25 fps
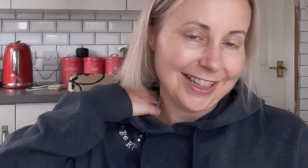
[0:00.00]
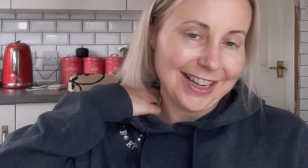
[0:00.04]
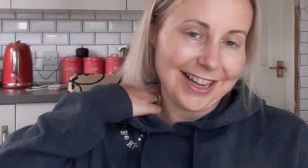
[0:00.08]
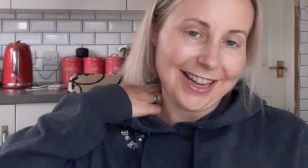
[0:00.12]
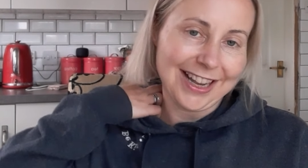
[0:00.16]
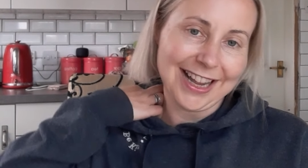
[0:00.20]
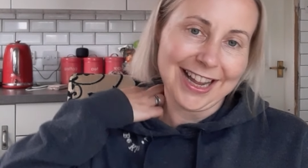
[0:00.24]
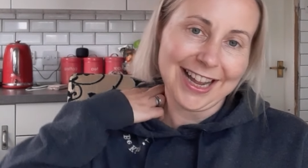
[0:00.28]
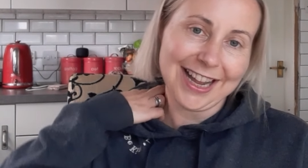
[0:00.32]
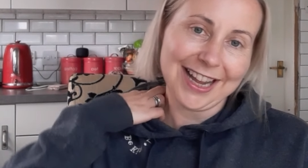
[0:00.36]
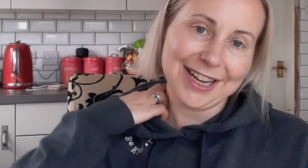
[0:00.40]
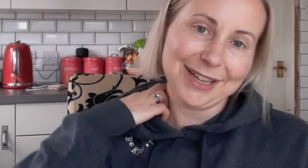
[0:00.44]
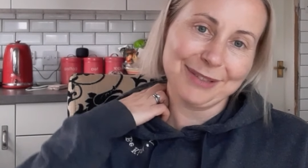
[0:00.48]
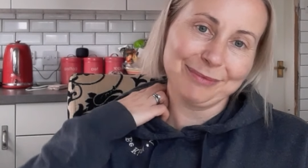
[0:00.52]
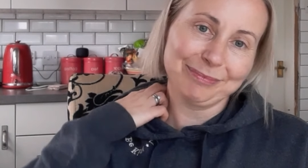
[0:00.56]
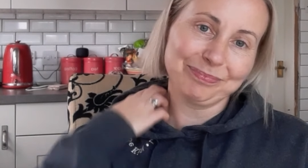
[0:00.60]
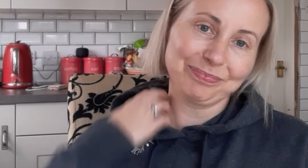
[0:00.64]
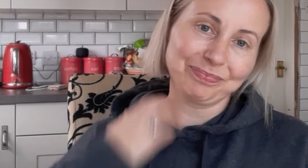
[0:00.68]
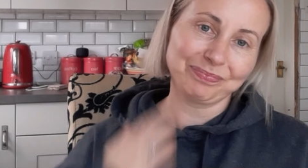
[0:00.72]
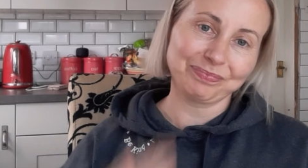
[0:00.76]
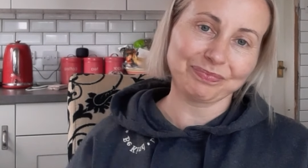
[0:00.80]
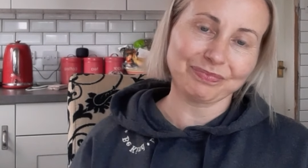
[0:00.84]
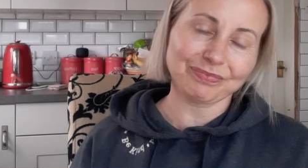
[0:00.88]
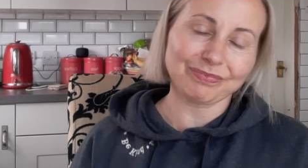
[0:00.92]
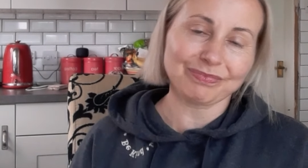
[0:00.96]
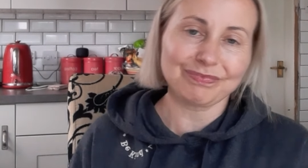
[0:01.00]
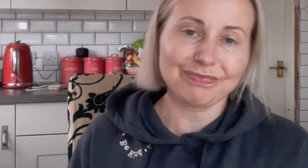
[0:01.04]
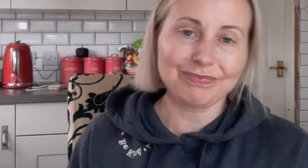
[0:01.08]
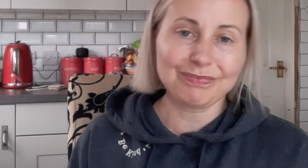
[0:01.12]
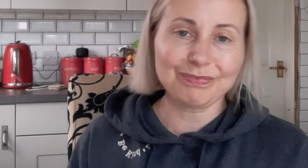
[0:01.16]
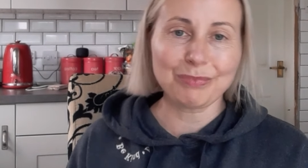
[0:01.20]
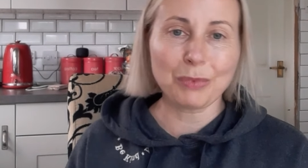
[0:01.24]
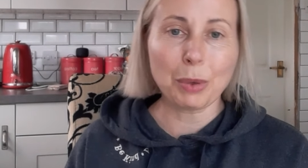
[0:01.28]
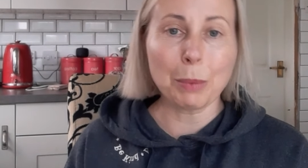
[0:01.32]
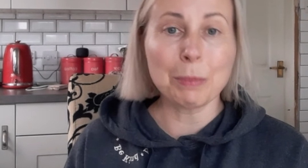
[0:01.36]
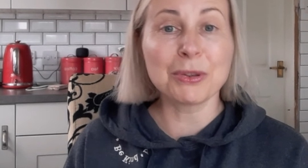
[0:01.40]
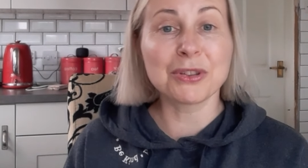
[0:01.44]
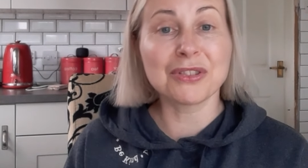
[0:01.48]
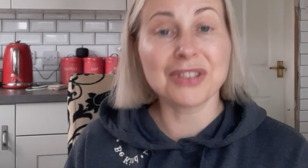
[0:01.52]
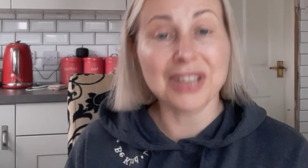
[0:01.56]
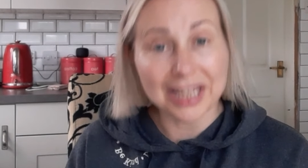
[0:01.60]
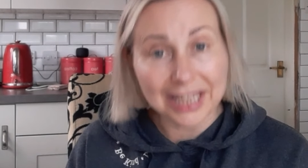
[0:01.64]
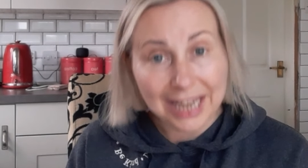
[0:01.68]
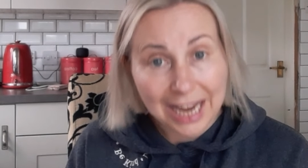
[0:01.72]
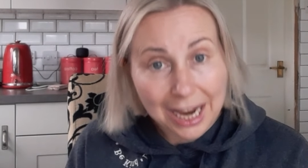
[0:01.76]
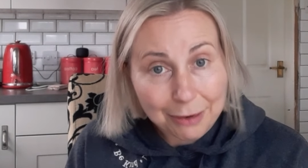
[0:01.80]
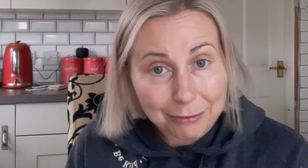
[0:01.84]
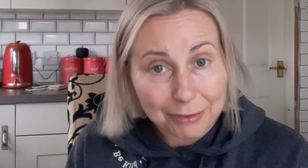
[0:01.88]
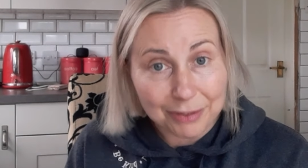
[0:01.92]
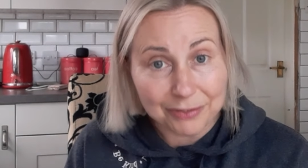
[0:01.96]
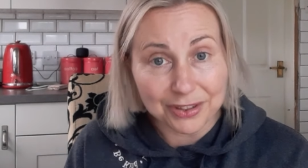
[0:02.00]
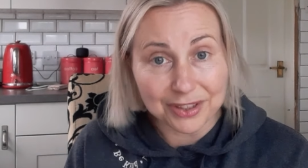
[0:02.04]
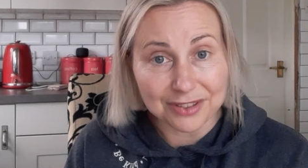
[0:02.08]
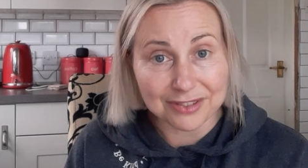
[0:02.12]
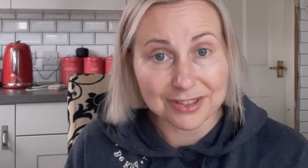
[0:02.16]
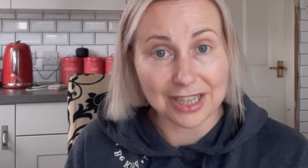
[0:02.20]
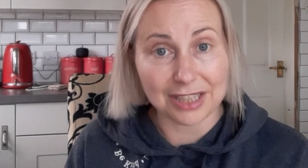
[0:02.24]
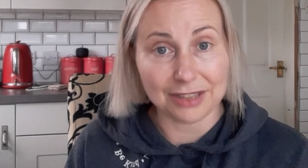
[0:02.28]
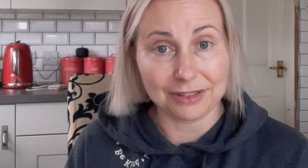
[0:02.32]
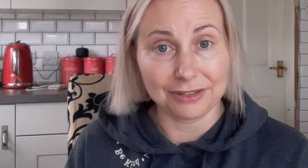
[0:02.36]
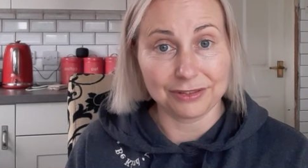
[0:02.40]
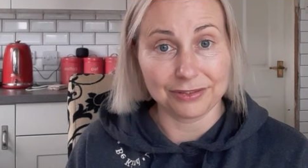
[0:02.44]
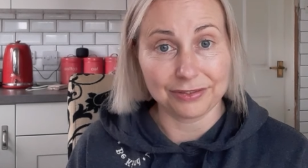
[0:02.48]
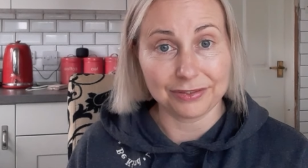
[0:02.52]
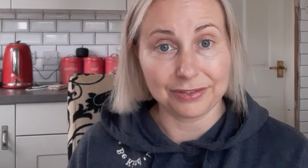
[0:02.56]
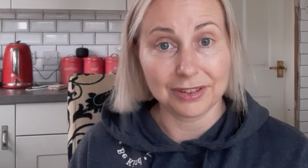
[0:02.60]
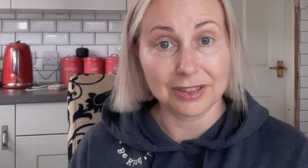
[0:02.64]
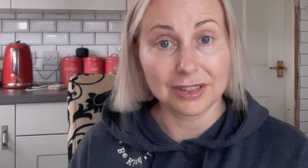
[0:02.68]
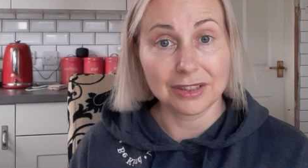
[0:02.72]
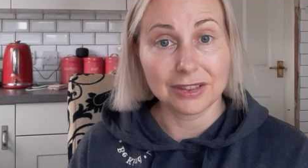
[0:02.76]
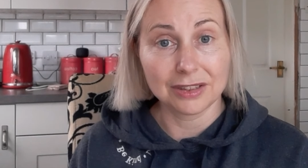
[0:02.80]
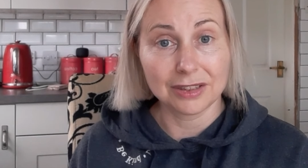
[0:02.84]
But take care of yourself.